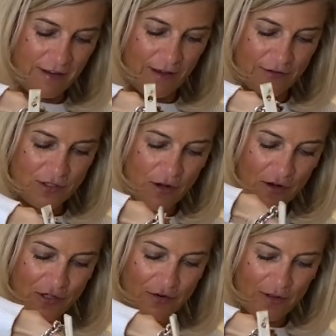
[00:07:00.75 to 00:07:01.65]
I was
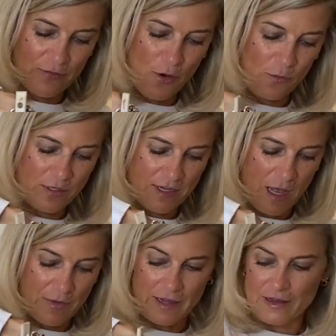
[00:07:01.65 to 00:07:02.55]
talking to her on the phone one time
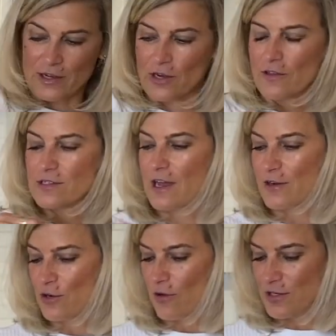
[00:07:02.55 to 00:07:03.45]
and I can hear this kind
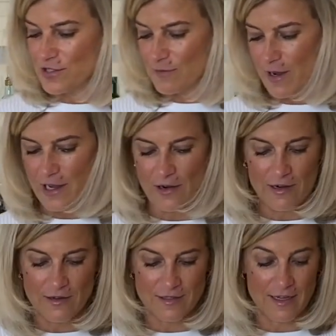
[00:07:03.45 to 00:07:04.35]
of crunch in my ear and
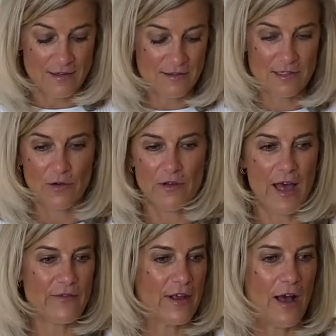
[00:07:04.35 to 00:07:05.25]
I was like, so are you
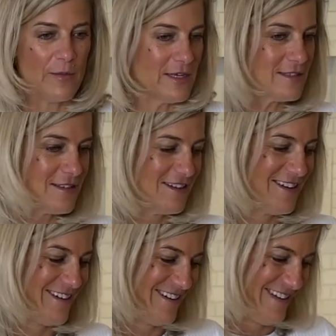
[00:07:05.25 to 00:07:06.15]
having hummus?
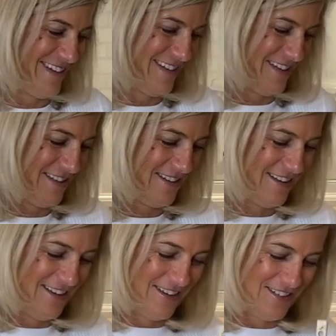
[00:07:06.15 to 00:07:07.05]

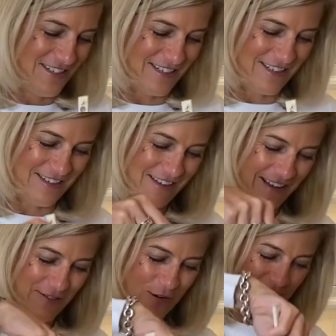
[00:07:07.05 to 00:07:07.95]
She's like, oh, okay,
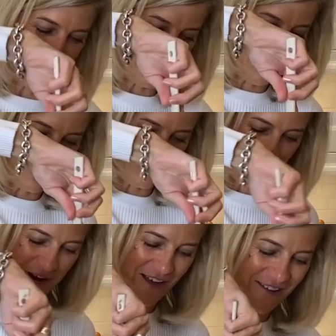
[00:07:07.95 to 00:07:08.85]
of course you know me so
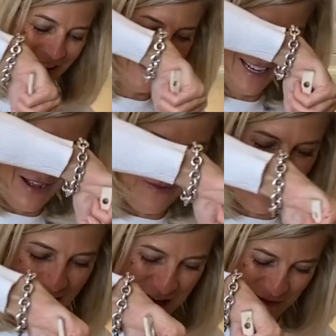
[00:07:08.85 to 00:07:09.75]
well.
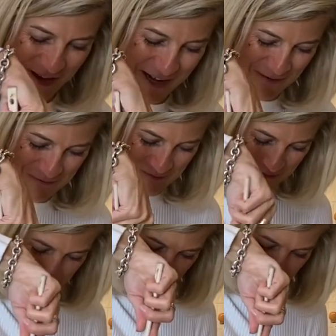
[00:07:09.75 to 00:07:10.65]
Laughing.
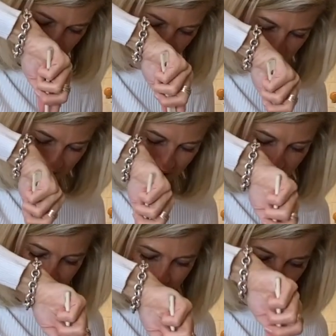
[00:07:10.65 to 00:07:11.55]
She